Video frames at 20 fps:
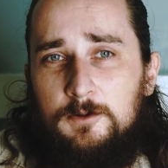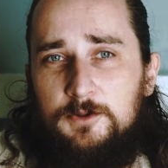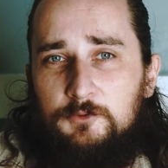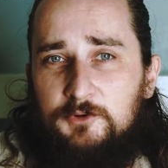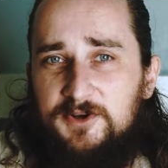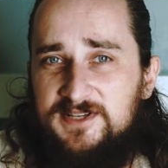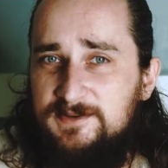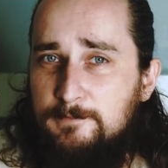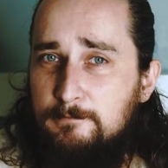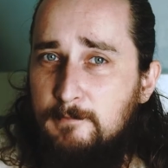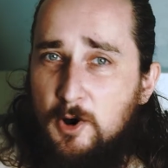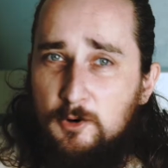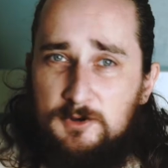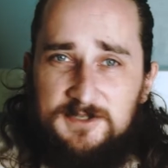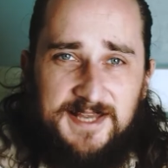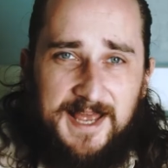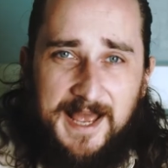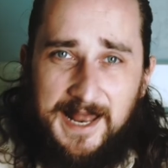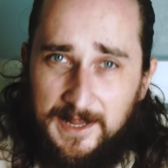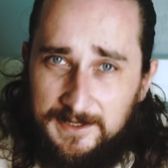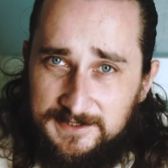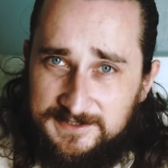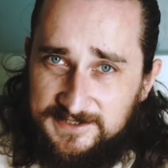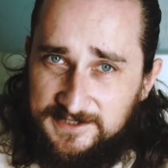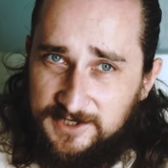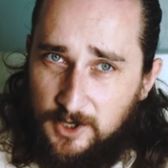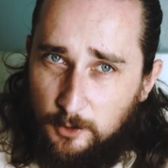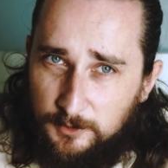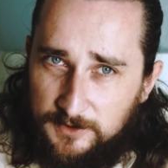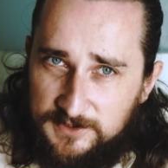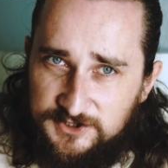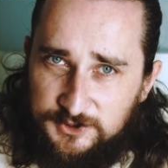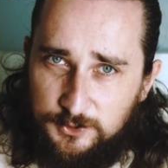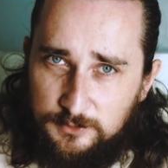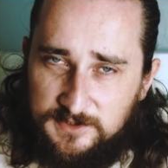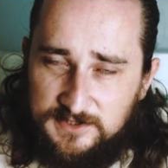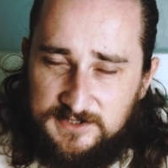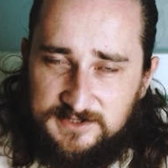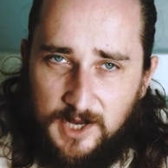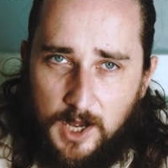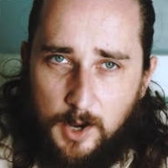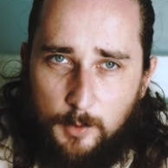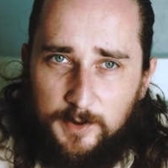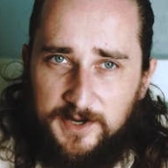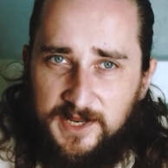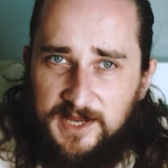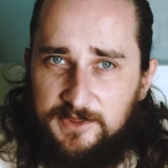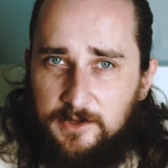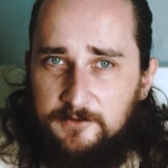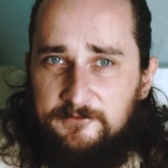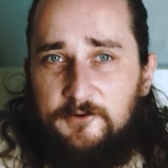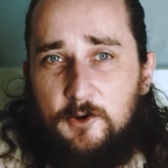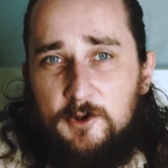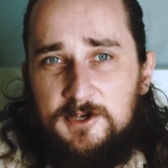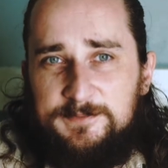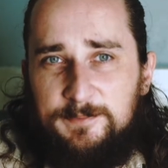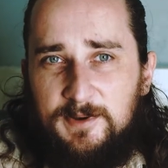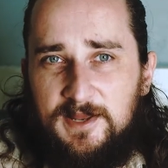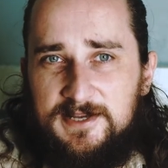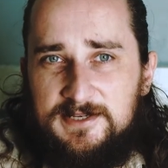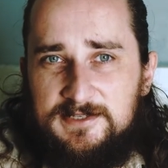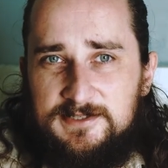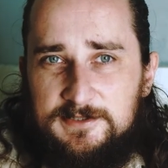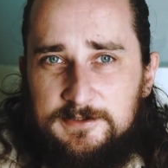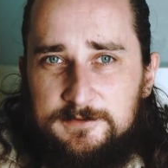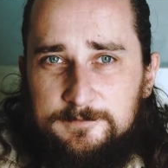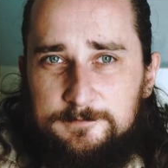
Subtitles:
the reason most LLC owners choose to start one in the first place